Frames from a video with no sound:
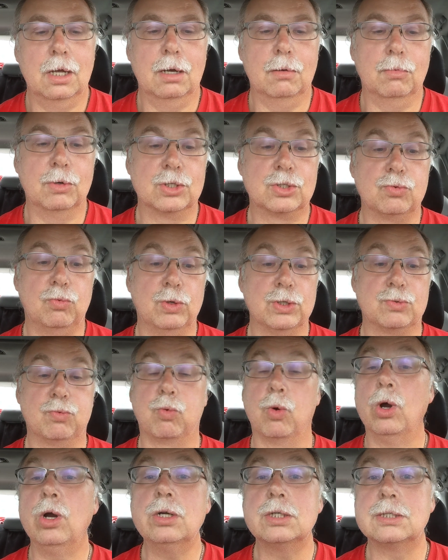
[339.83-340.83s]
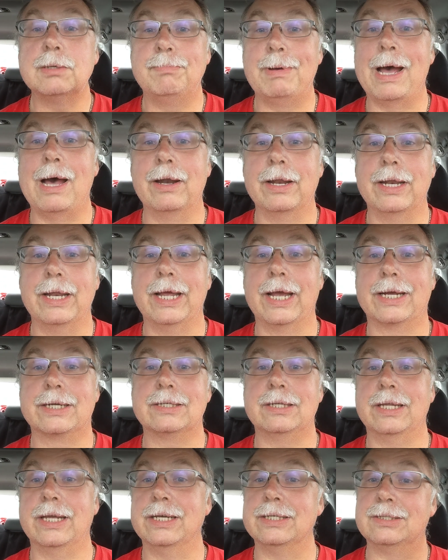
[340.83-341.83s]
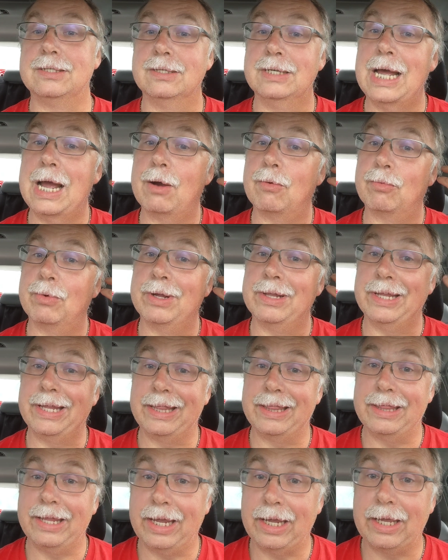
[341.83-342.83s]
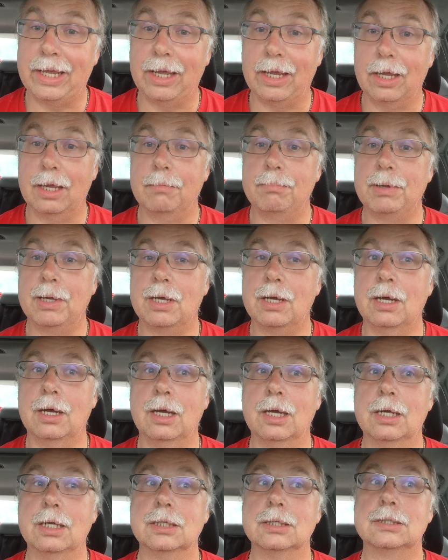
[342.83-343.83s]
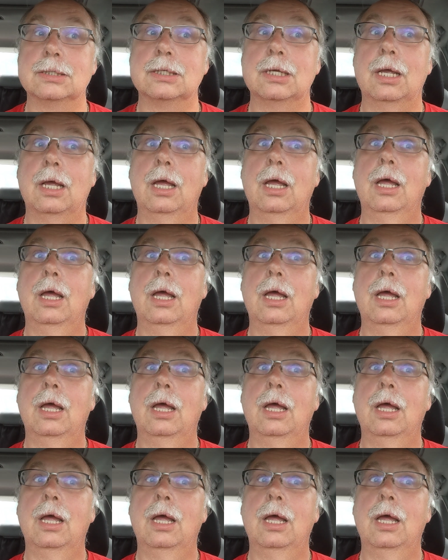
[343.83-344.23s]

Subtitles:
What's worse about it actually is they're not really thinking, because